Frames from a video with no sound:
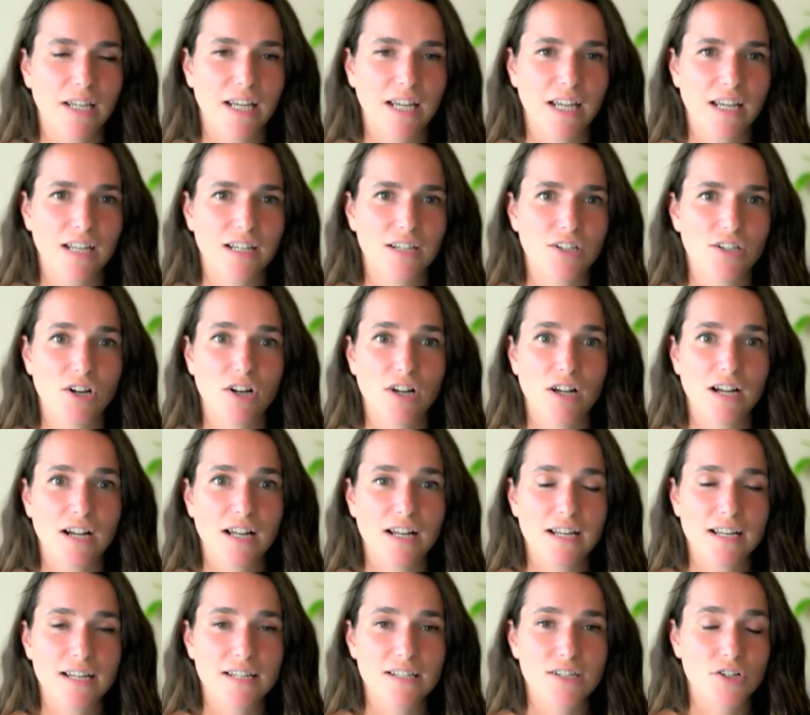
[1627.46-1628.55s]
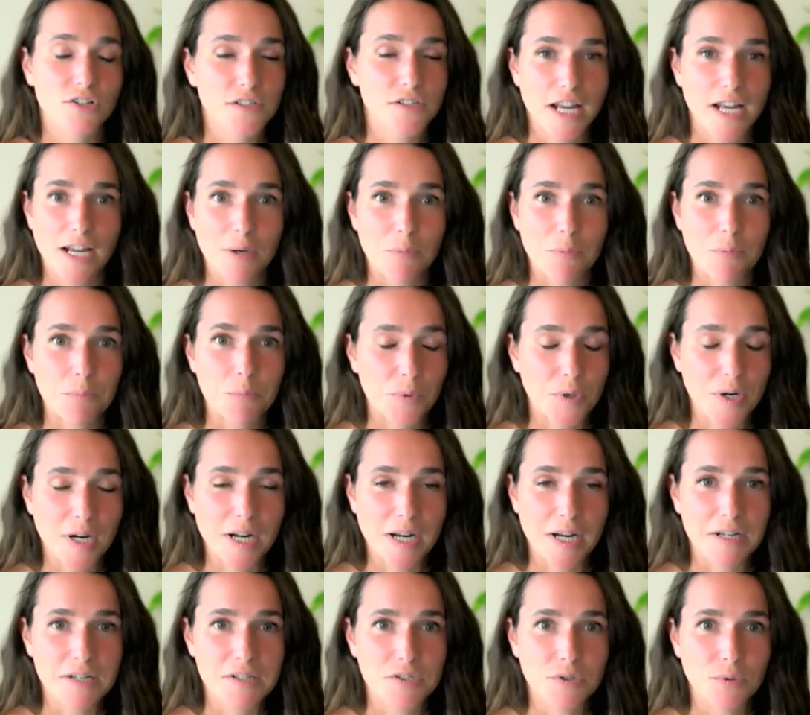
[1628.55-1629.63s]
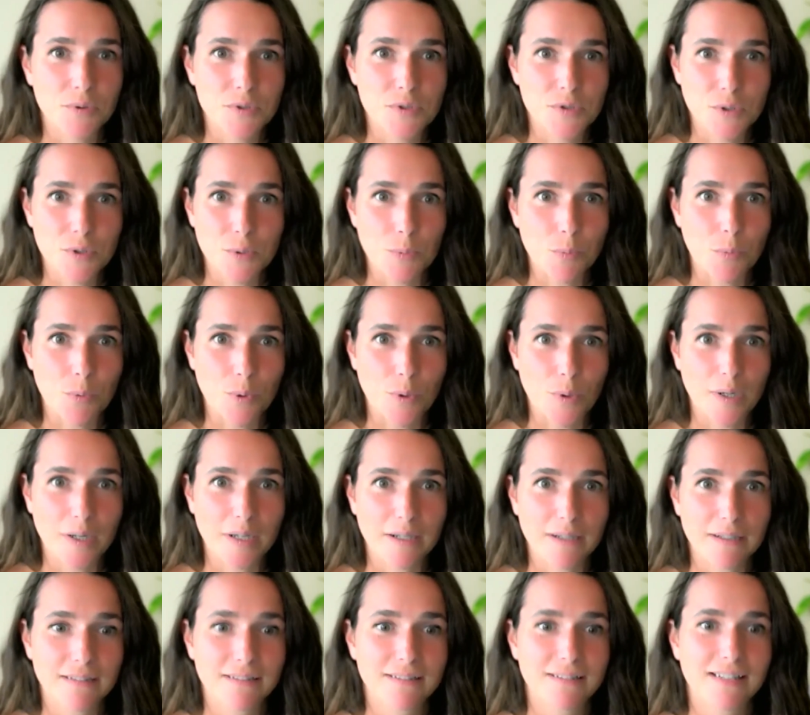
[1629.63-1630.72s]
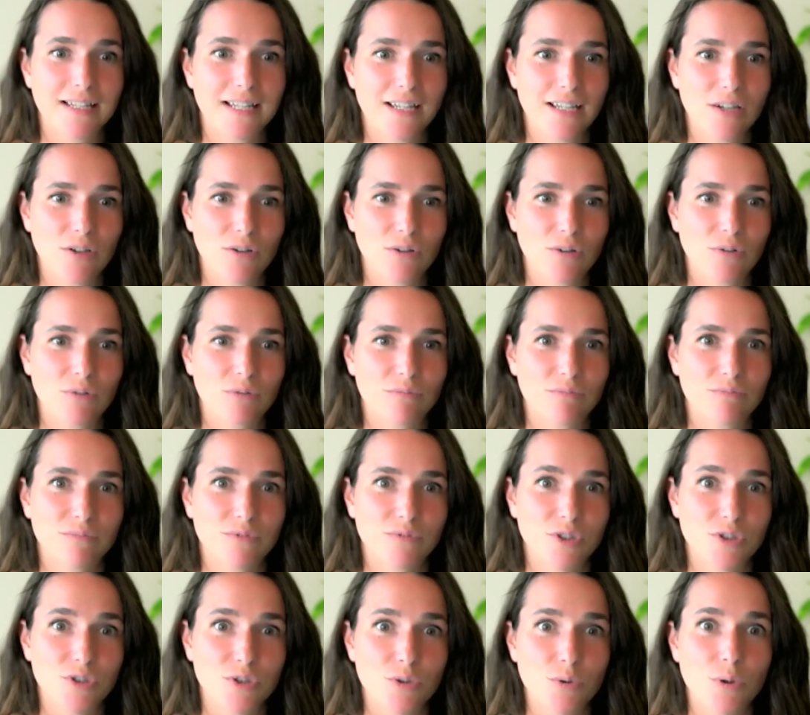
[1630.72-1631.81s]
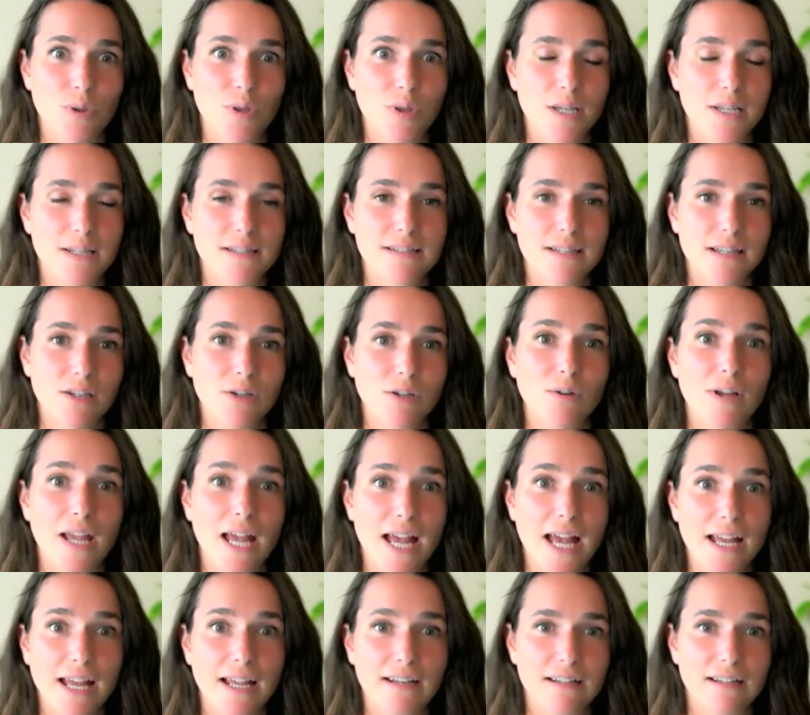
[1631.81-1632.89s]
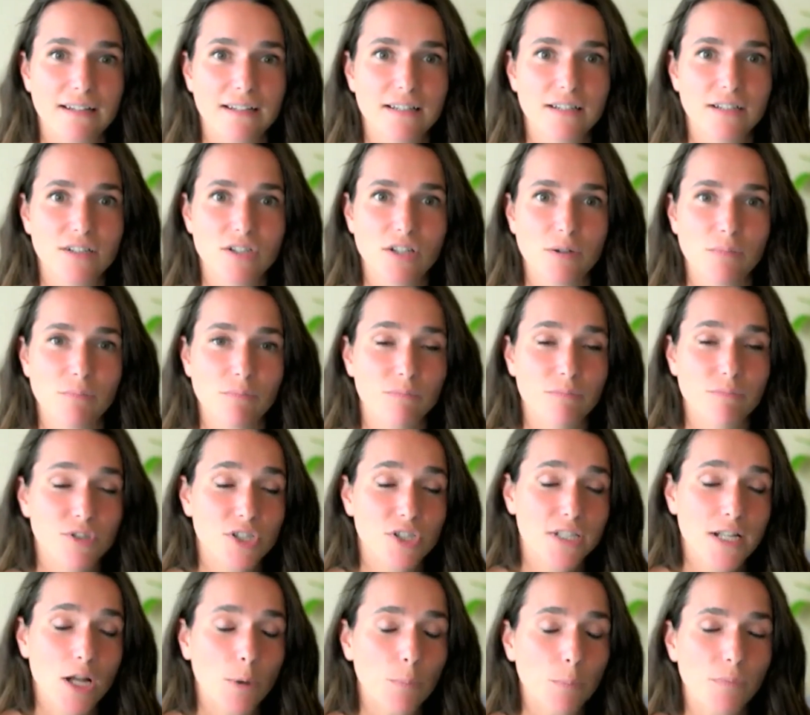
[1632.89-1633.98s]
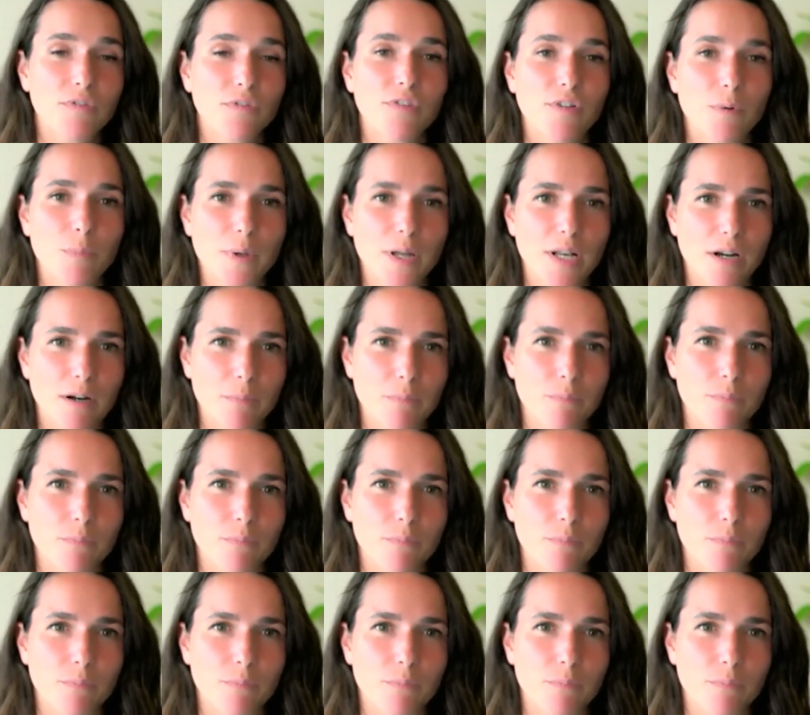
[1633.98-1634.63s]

And your gut is your second brain. So it's so important yes. that you you do the things yeah. that you can to just help you feel better